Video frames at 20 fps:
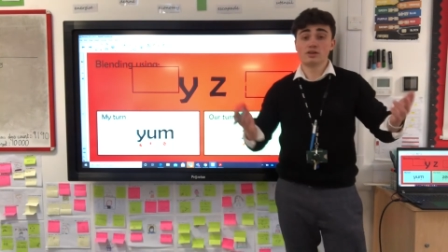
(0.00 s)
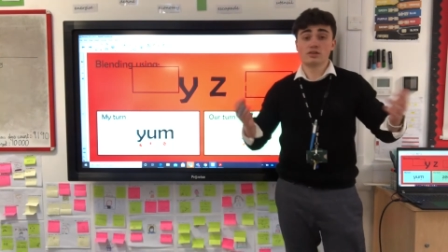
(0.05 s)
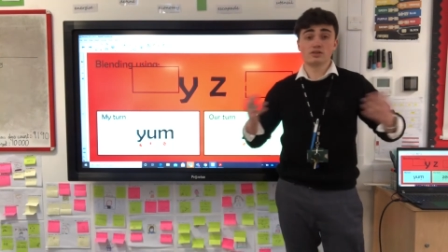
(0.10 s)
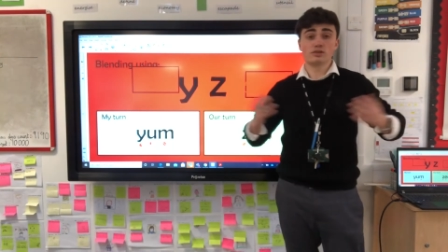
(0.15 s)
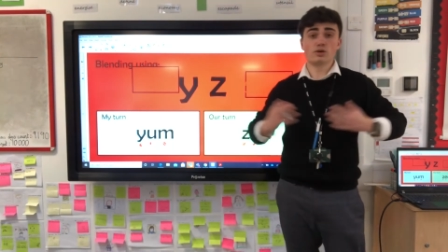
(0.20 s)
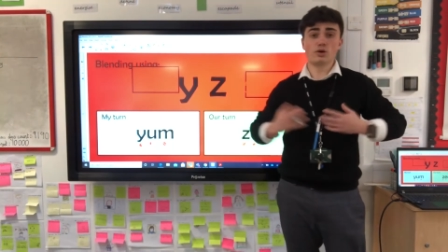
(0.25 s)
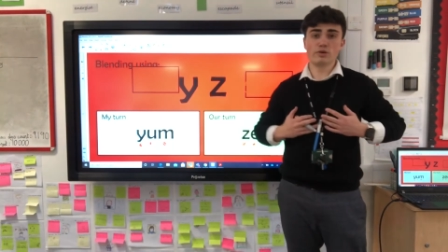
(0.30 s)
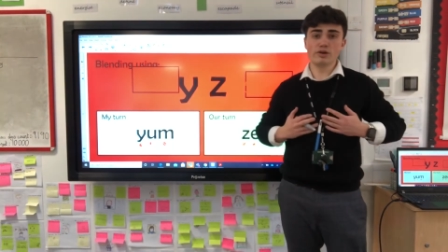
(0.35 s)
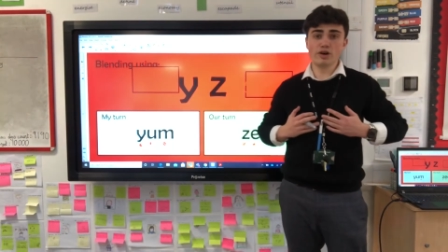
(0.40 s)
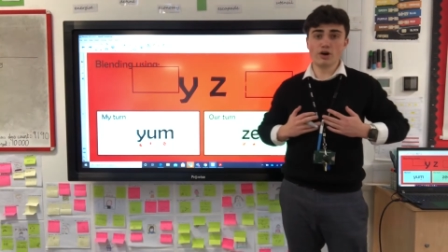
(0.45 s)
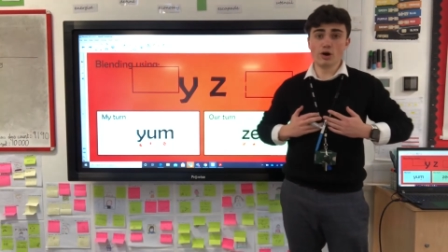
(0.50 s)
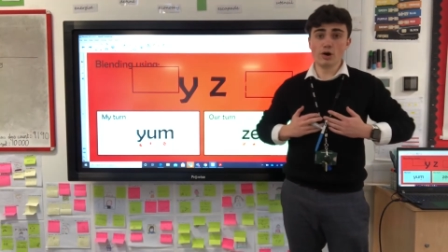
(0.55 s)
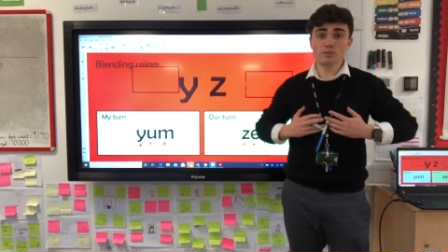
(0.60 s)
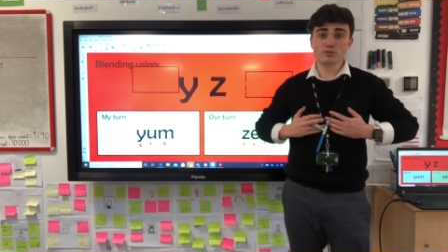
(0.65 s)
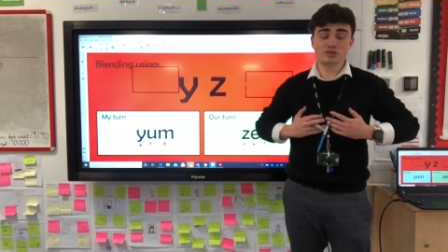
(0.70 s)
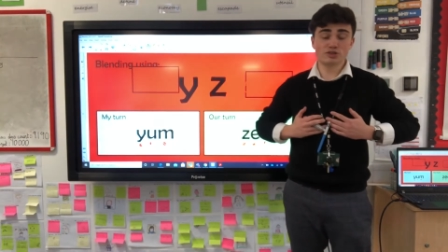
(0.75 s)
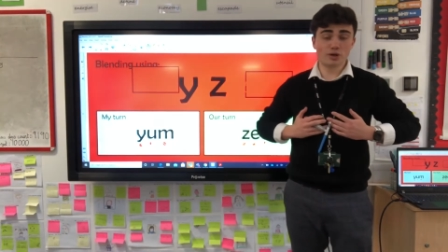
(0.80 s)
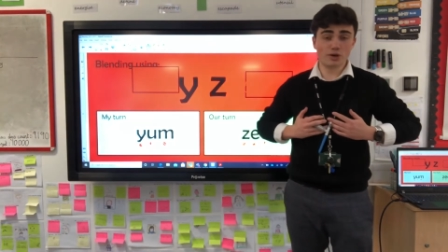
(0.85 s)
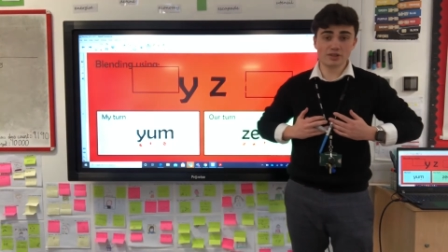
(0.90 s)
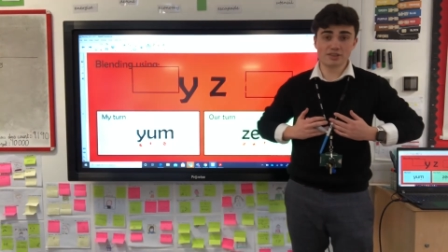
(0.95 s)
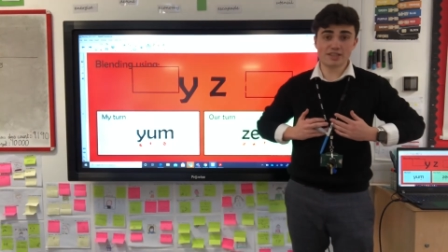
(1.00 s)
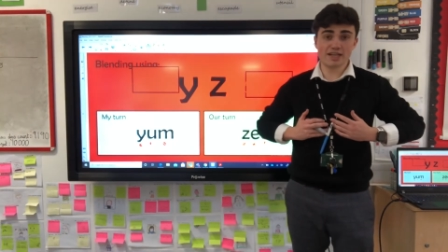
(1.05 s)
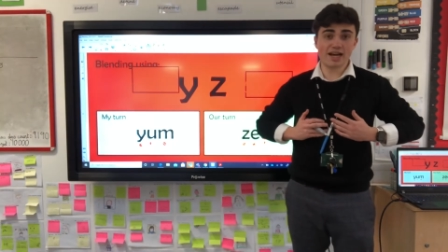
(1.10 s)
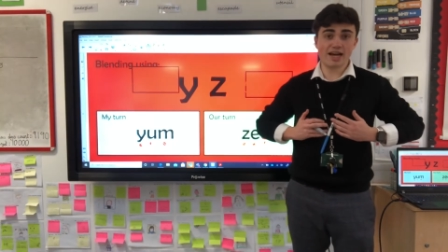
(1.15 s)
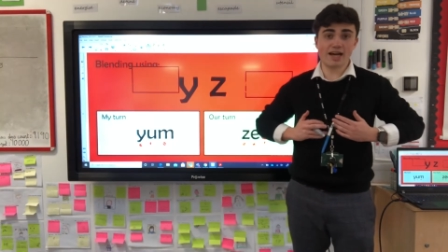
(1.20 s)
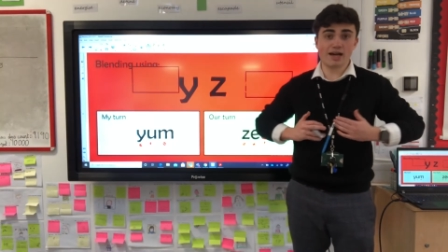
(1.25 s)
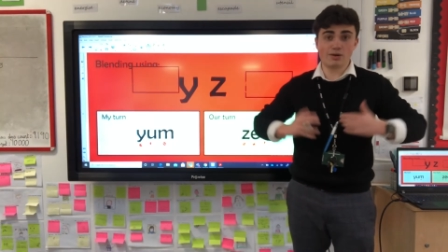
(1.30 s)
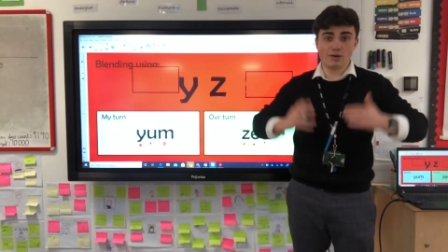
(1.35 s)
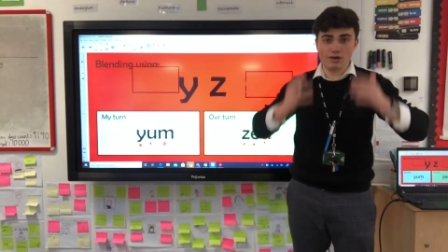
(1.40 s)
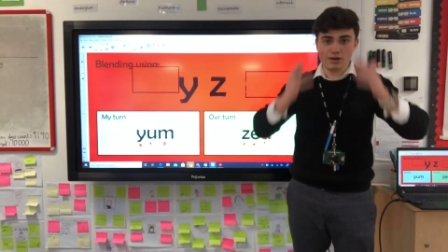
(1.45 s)
Hurry up. Sort it
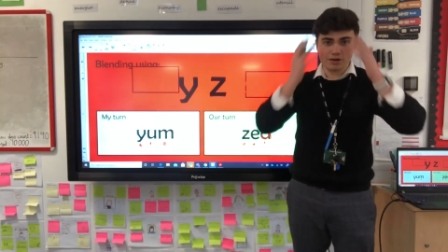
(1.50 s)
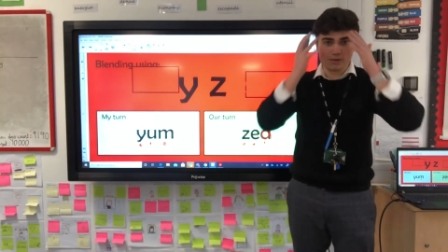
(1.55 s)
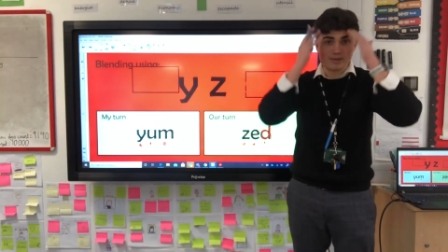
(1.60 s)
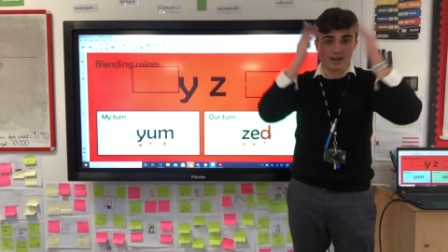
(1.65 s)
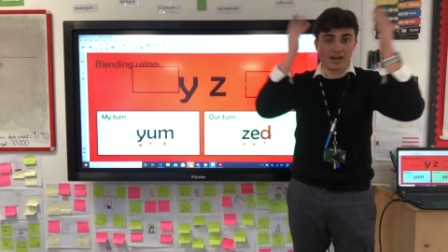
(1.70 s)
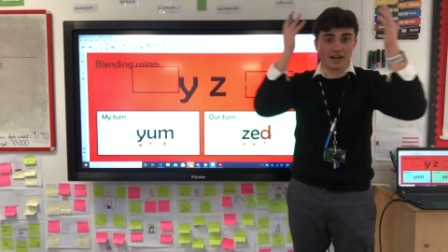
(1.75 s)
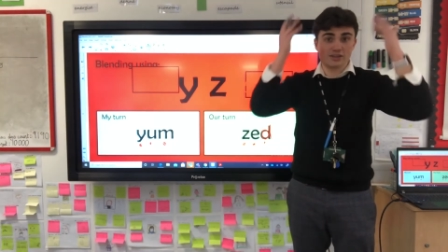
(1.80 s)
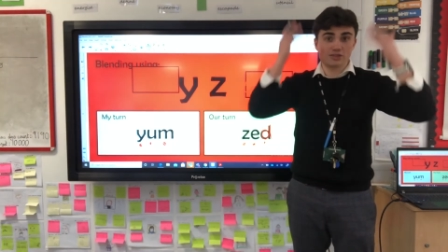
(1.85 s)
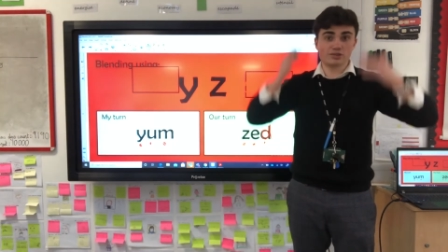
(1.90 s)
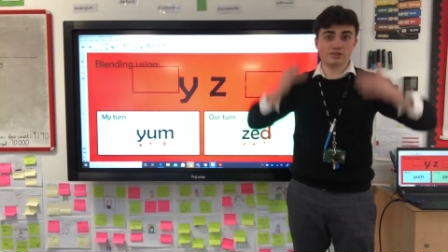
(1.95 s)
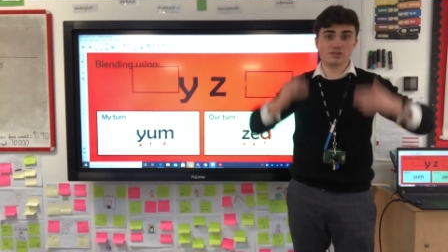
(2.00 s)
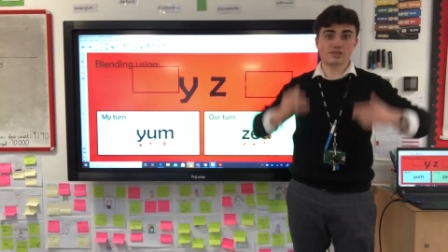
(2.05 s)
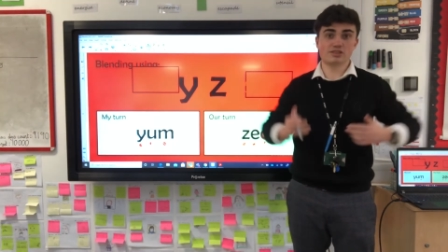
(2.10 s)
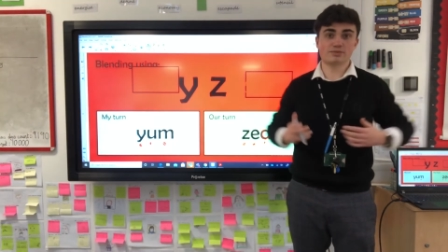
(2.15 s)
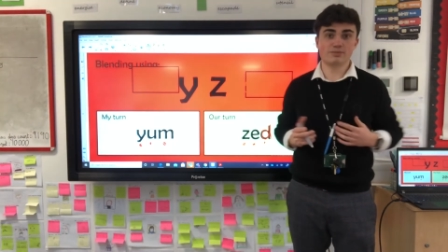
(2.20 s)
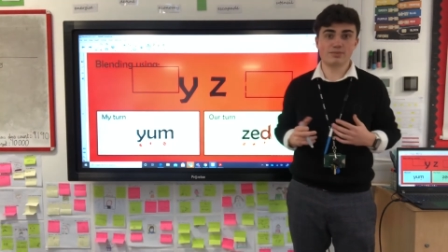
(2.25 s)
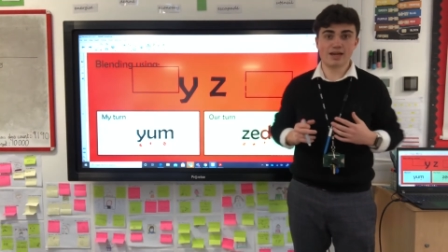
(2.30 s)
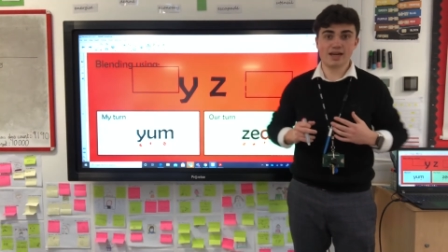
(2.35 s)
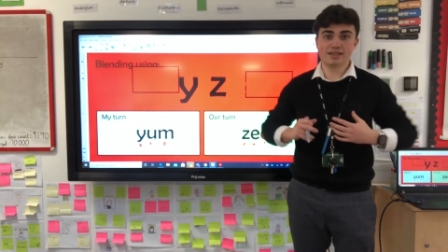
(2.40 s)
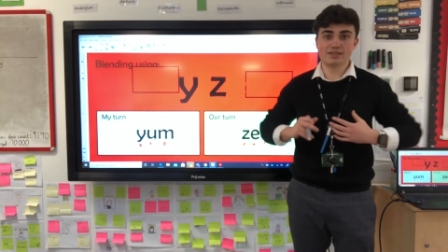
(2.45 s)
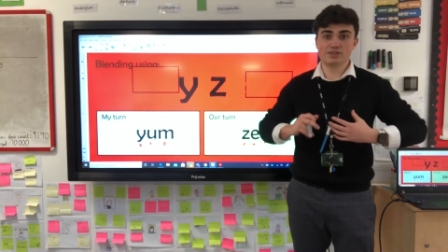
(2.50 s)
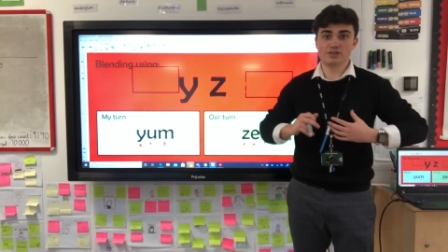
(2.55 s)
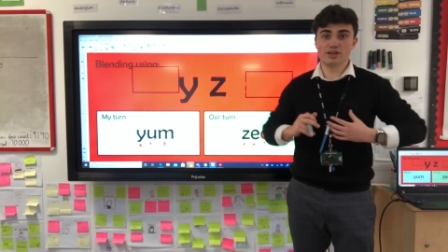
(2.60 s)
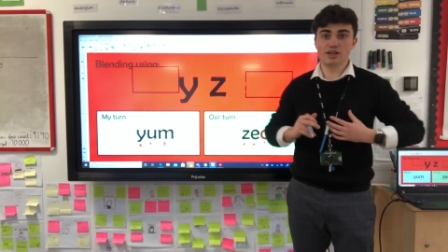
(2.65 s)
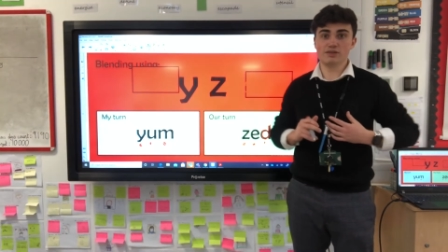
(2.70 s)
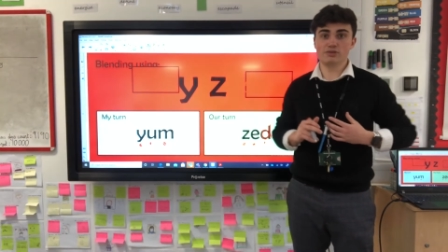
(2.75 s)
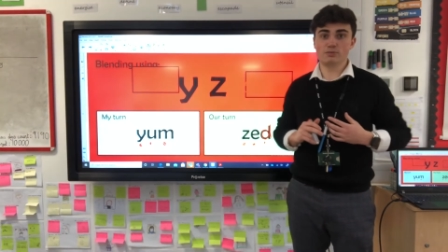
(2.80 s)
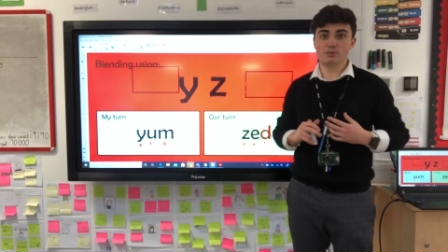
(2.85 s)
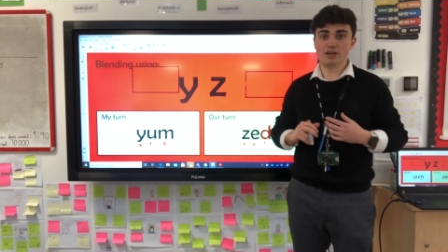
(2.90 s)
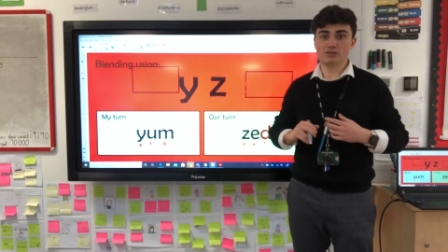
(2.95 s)
out. Oh, my goodness. My head's all over
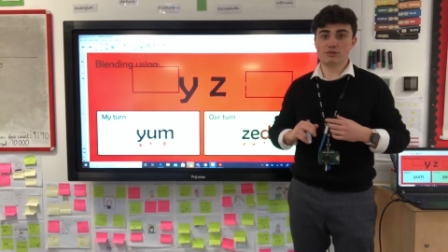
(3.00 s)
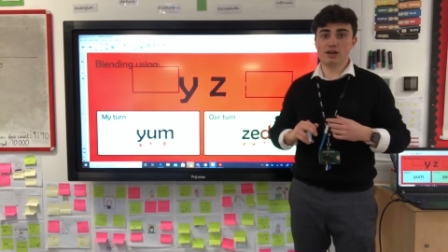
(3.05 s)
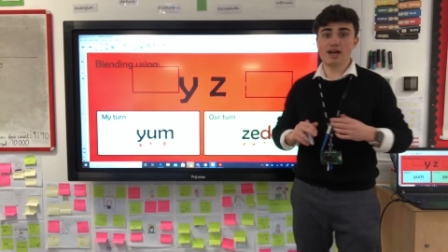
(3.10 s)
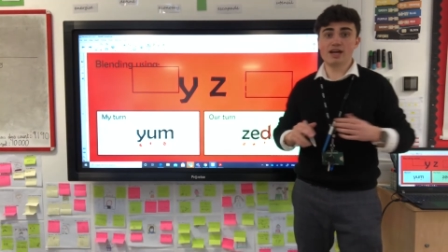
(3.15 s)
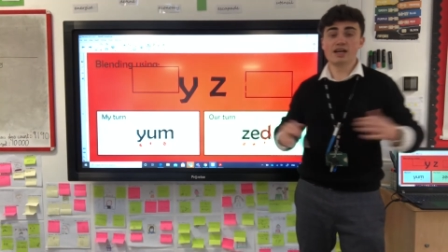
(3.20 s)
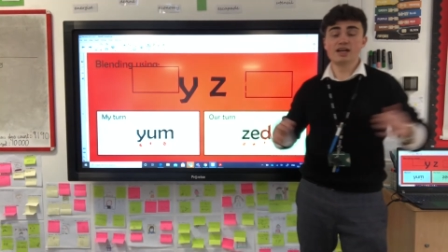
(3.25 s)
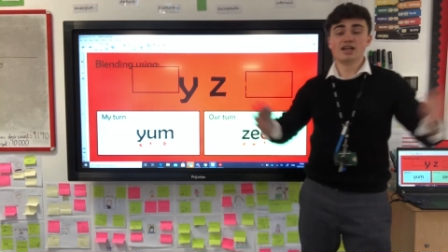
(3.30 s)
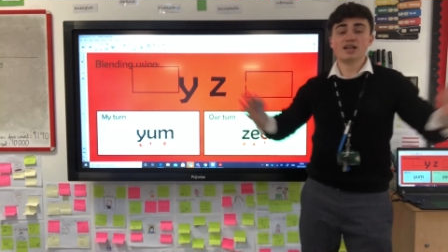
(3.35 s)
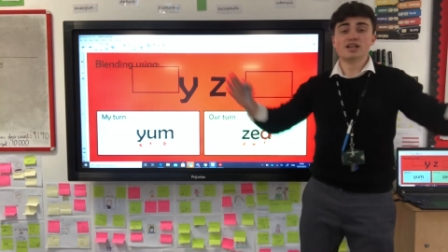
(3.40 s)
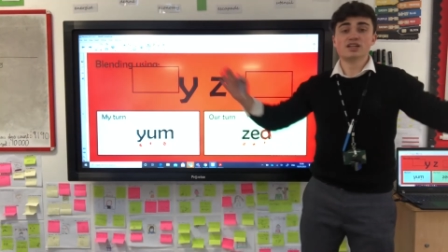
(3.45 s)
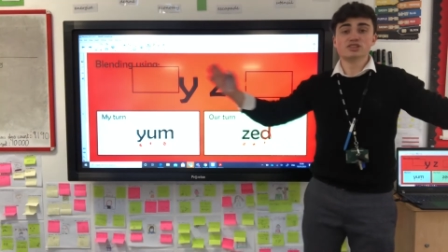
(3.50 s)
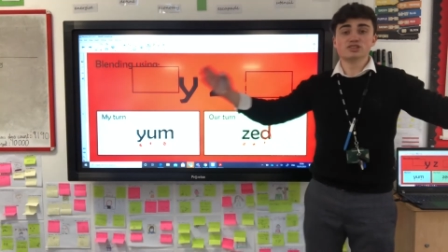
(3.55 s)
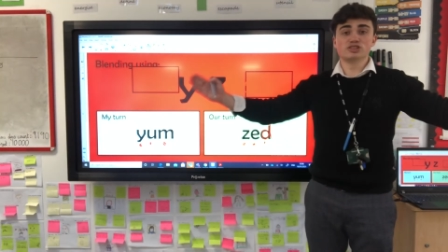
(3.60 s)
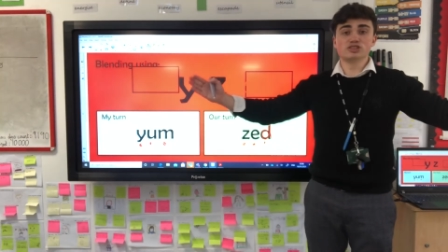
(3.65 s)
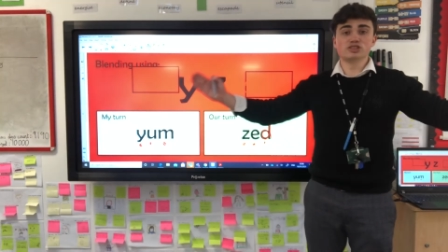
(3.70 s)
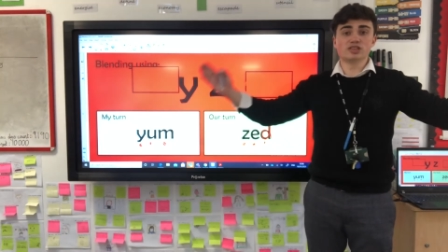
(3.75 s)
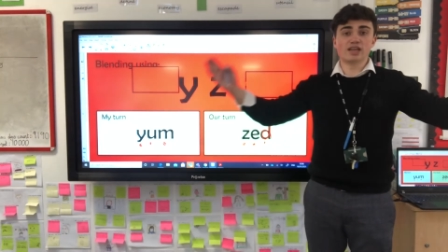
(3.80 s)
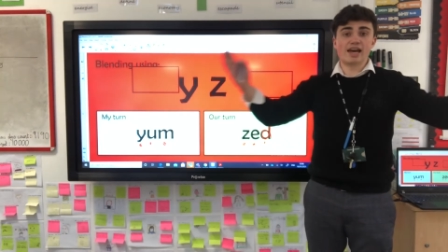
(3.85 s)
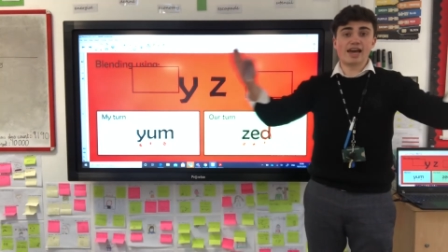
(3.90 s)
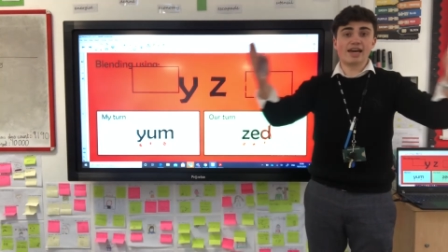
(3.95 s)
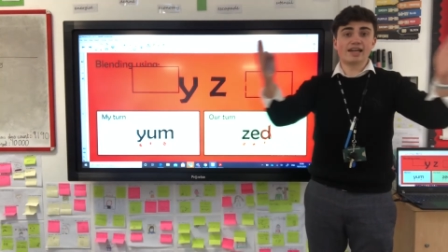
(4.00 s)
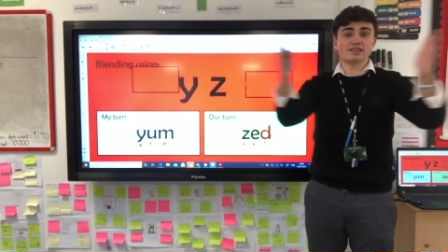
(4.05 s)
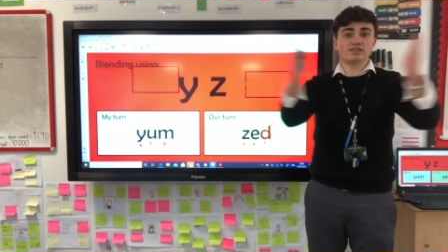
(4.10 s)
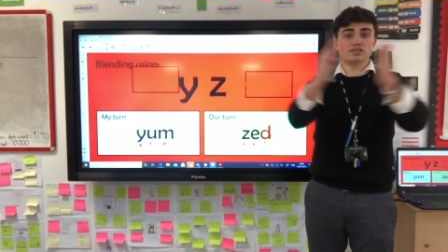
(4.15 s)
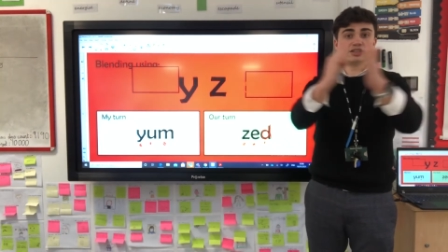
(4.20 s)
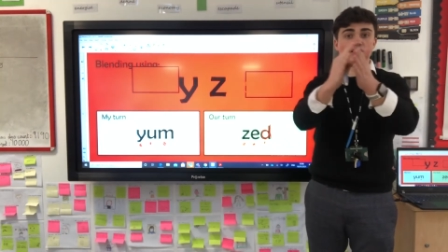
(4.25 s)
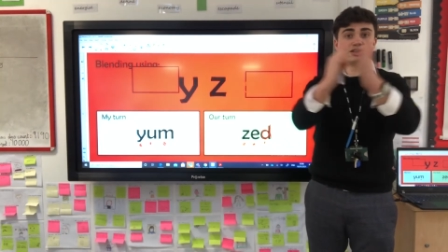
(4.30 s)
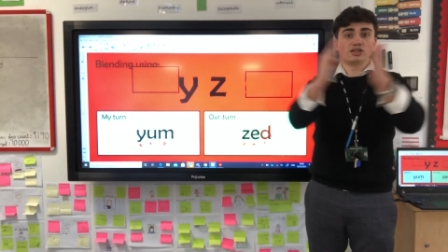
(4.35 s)
the place. Right. Zed.